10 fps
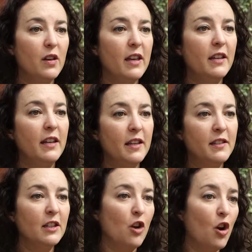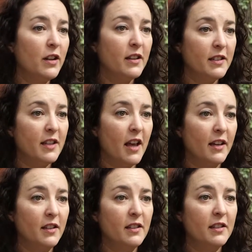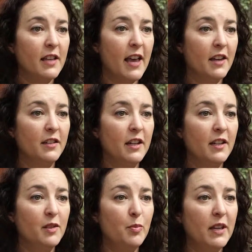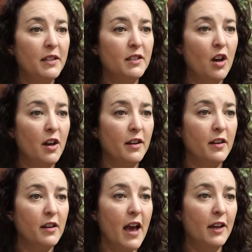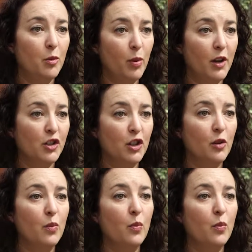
it is an art and a science, and it is based on acupressure,